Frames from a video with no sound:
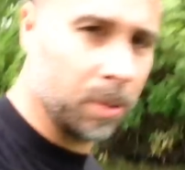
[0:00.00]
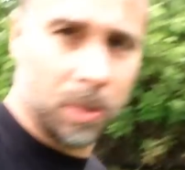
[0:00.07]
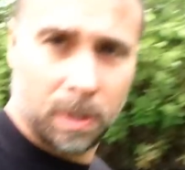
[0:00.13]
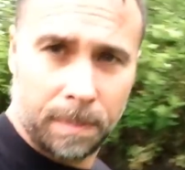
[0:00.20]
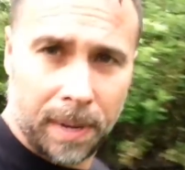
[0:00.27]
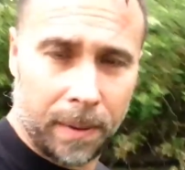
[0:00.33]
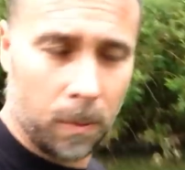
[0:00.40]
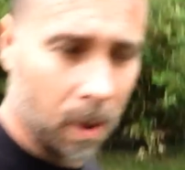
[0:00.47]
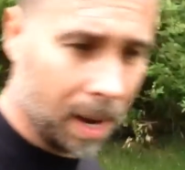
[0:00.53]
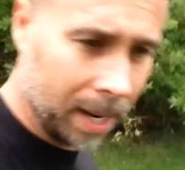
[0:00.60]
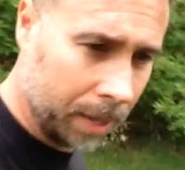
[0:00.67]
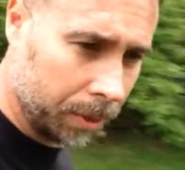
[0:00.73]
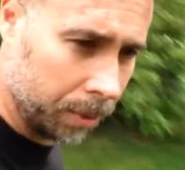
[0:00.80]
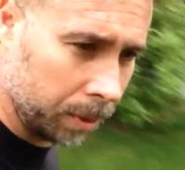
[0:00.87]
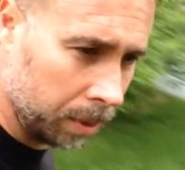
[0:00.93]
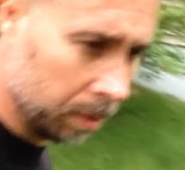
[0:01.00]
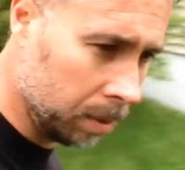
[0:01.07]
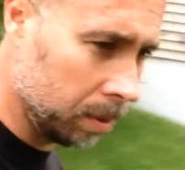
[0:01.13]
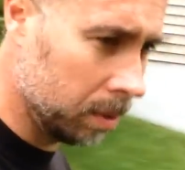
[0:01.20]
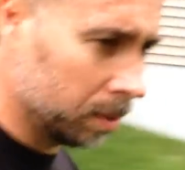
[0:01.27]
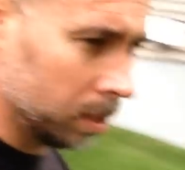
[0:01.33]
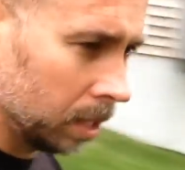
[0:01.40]
doing my walkthrough.
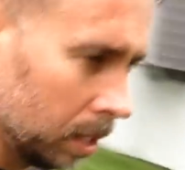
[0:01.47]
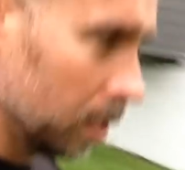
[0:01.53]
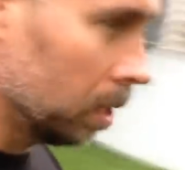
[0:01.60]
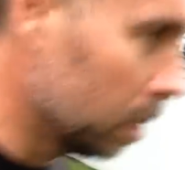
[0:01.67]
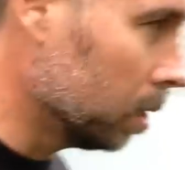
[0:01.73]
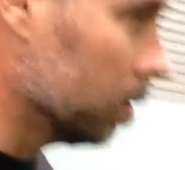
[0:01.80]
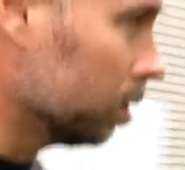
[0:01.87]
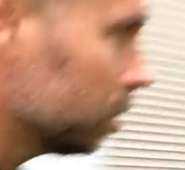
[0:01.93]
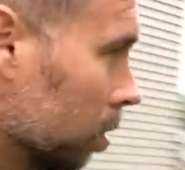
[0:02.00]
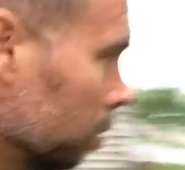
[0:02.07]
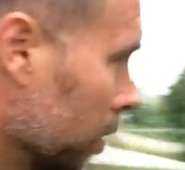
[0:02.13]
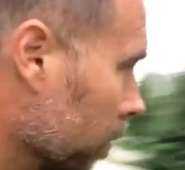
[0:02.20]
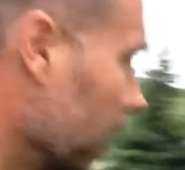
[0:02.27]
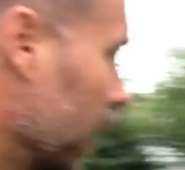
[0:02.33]
So we've